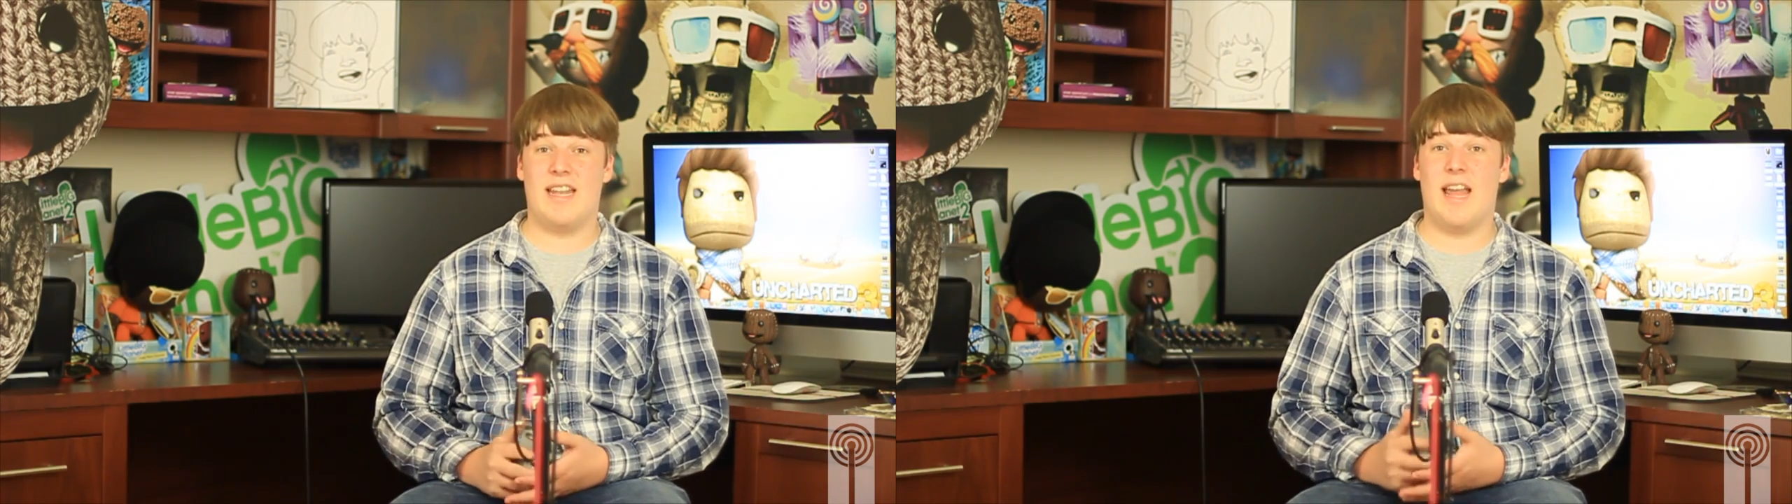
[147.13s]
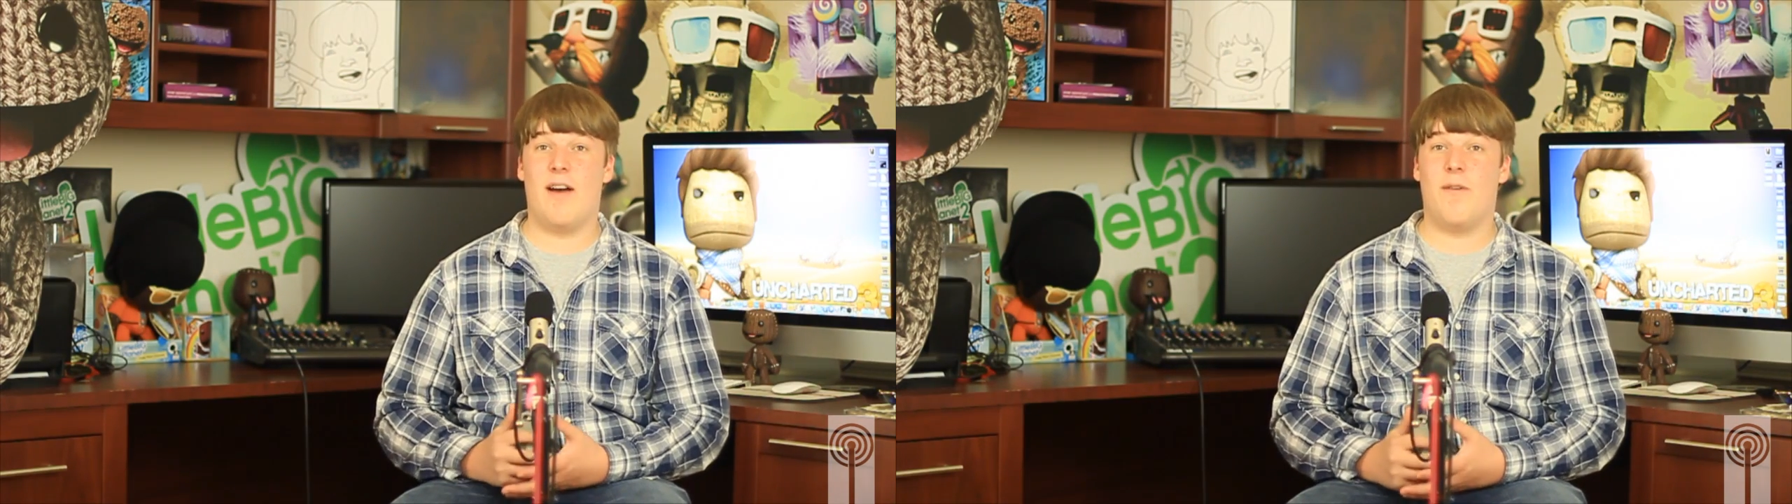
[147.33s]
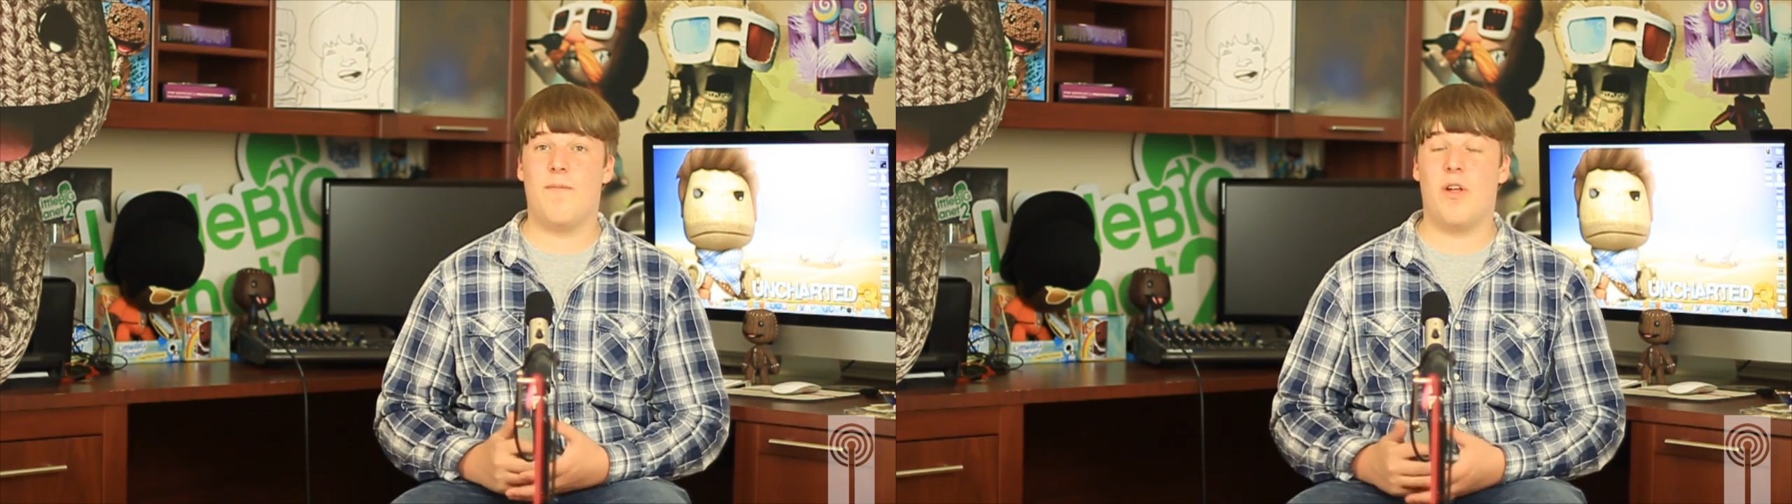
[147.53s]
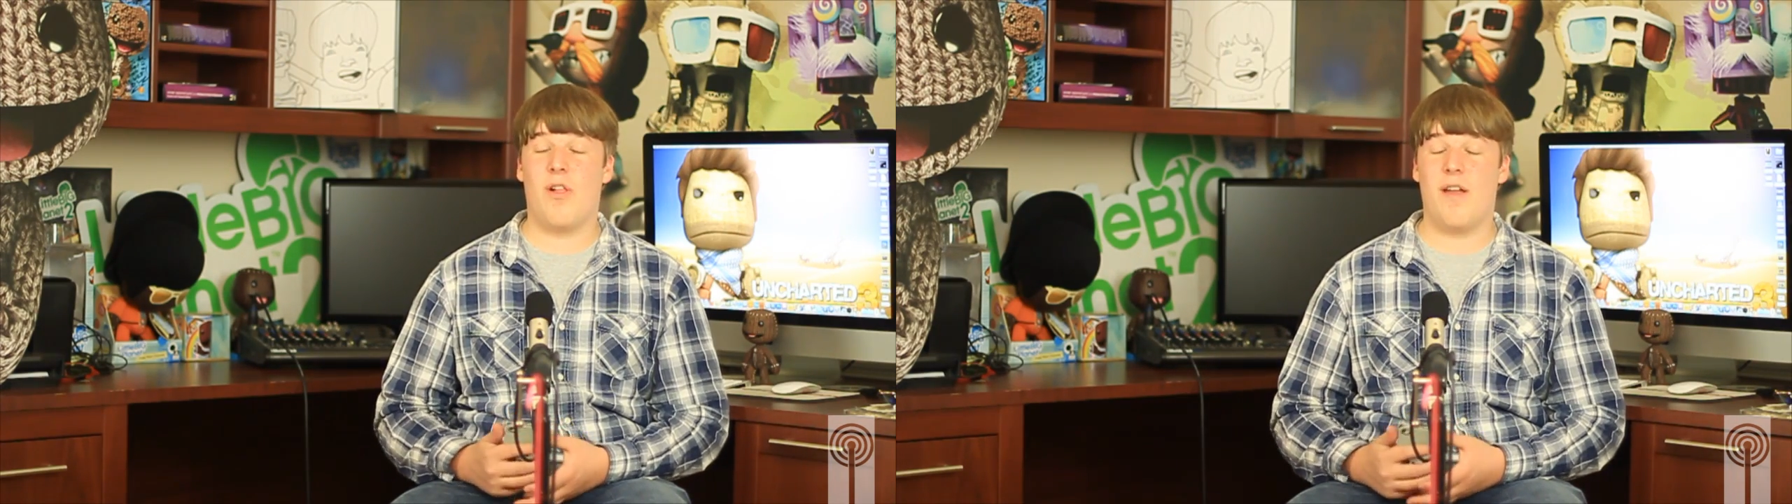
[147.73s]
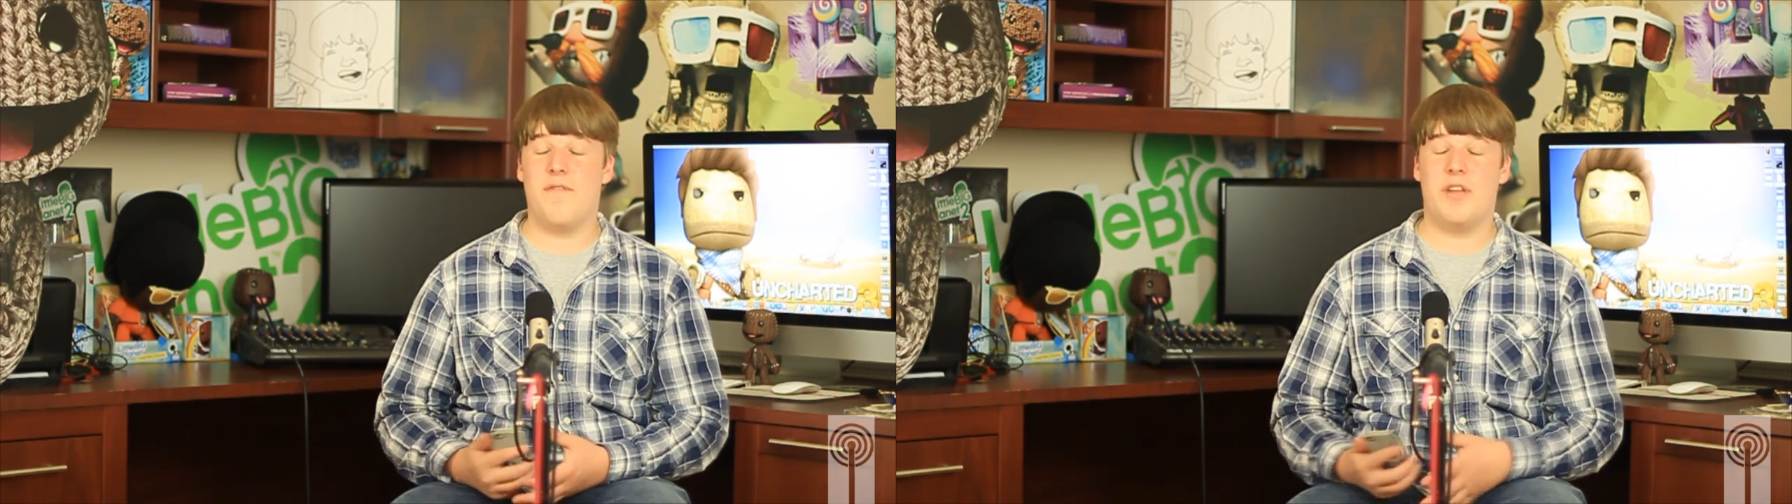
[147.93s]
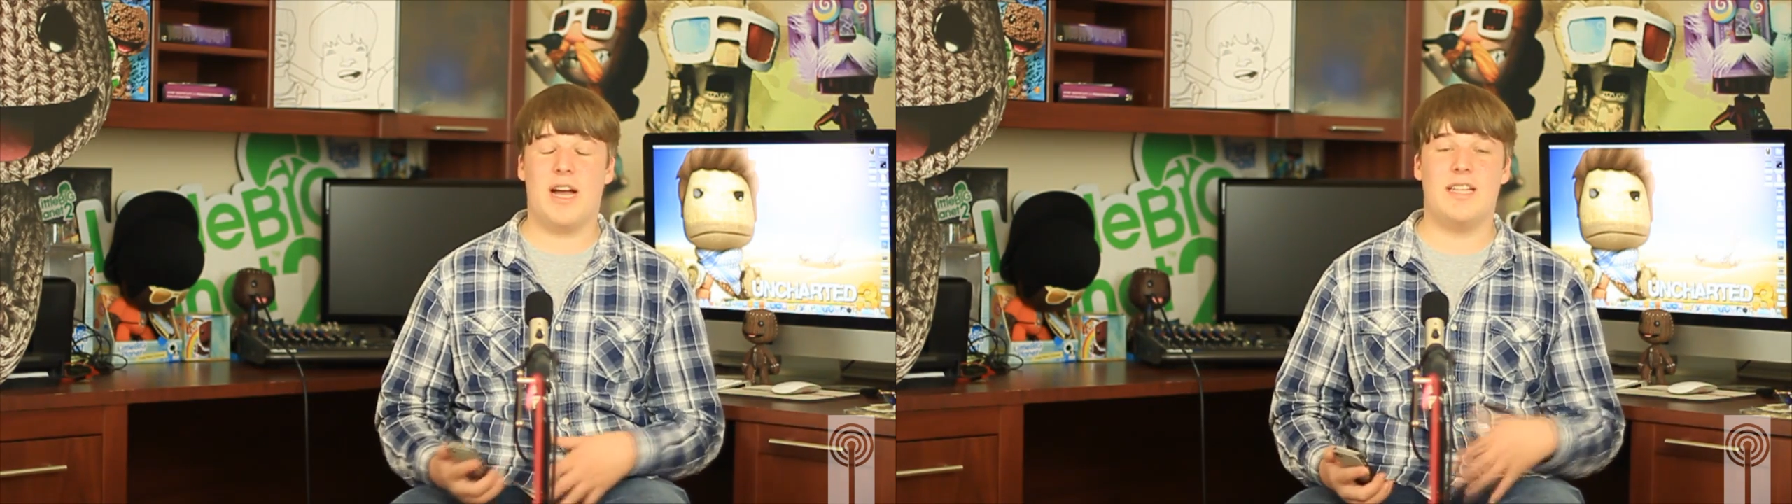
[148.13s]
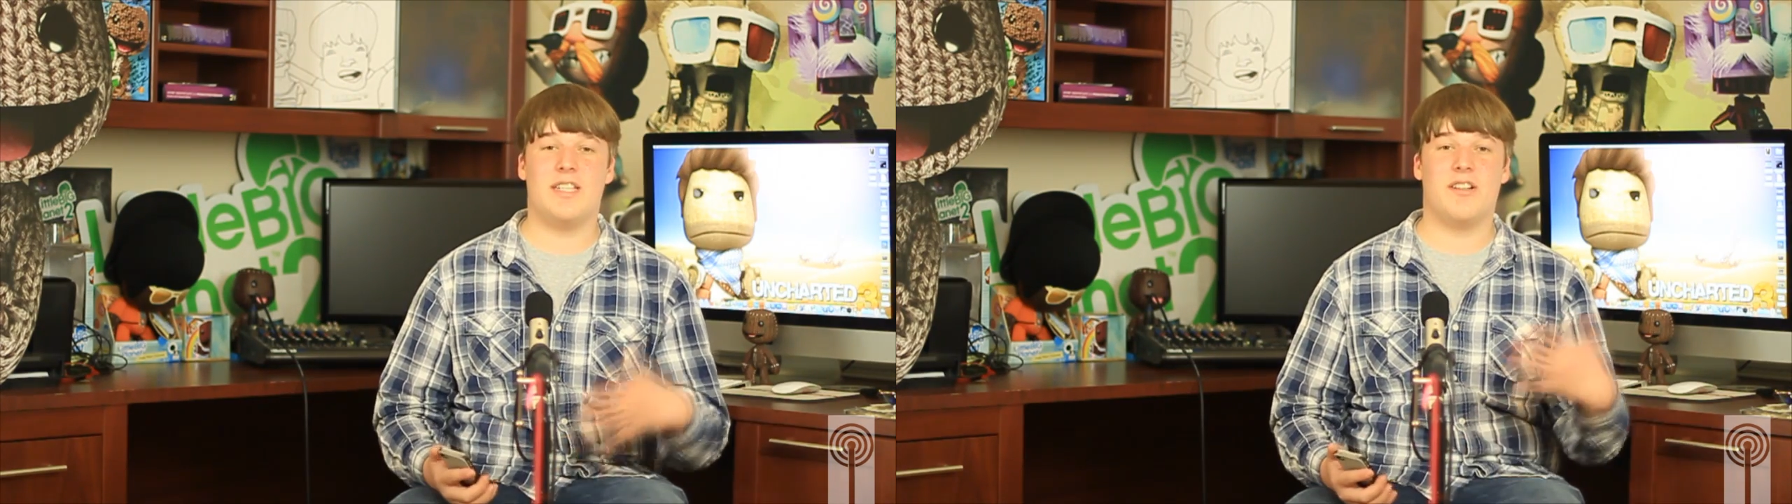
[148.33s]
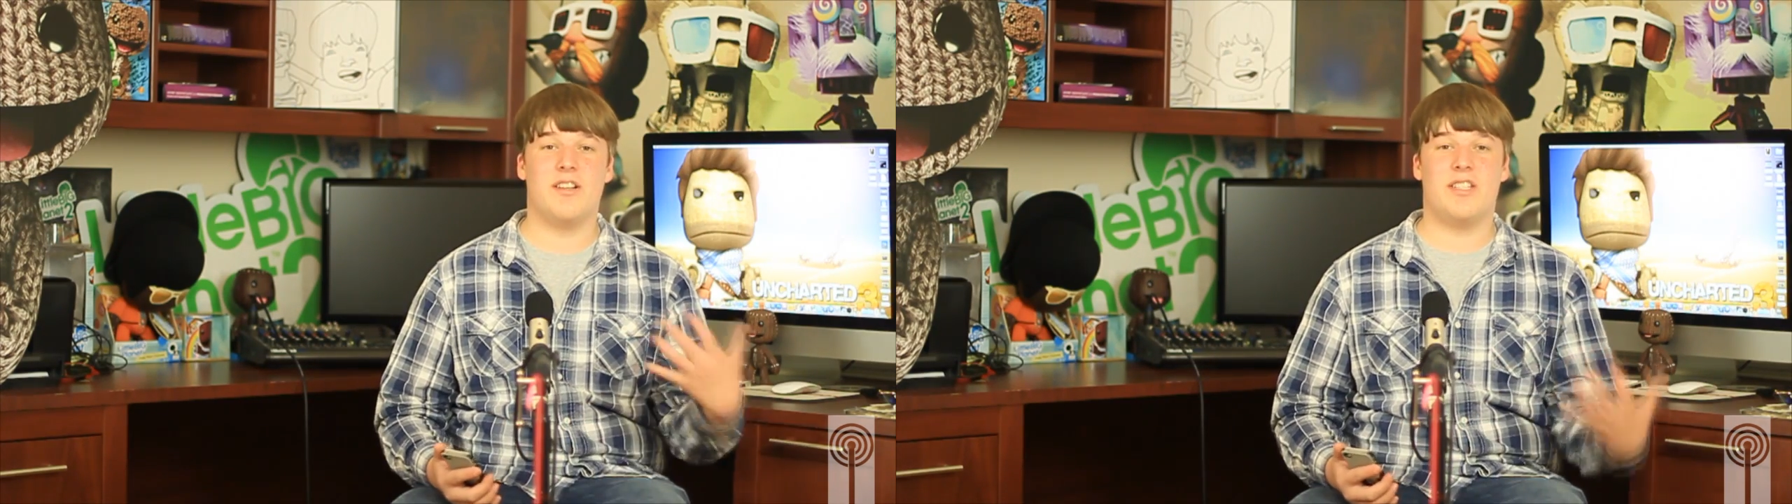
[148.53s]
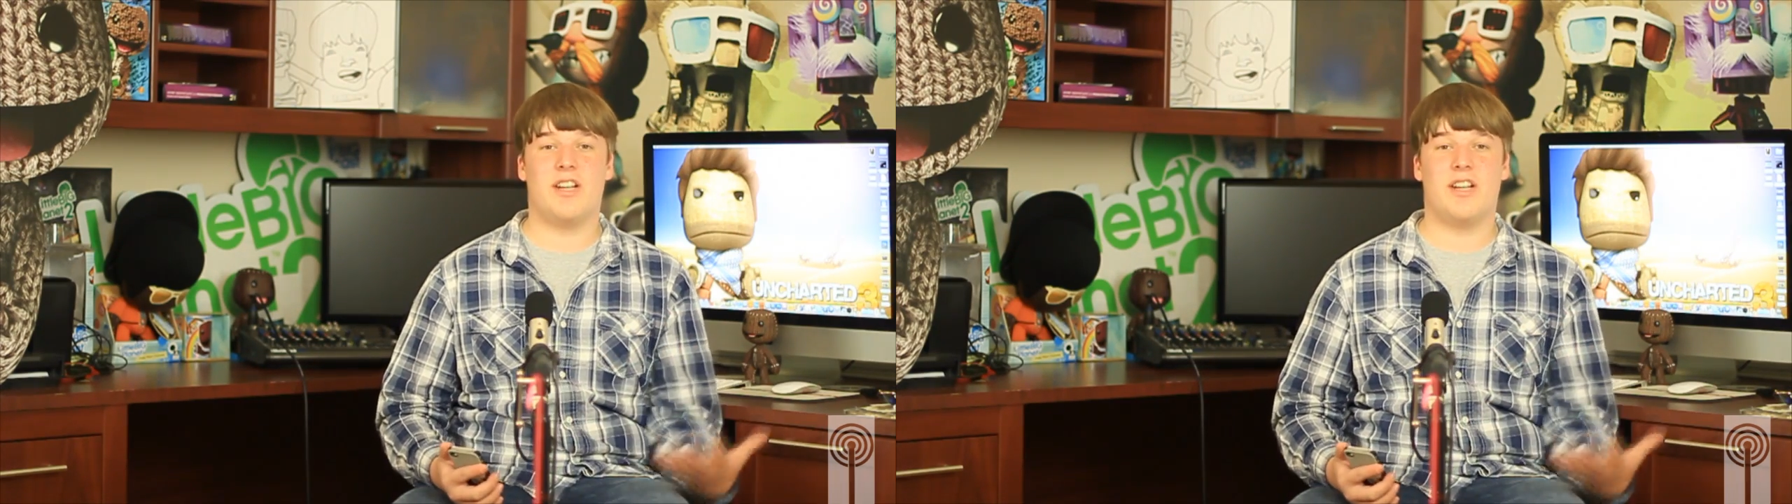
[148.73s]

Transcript: Now, a lot of you guys heard us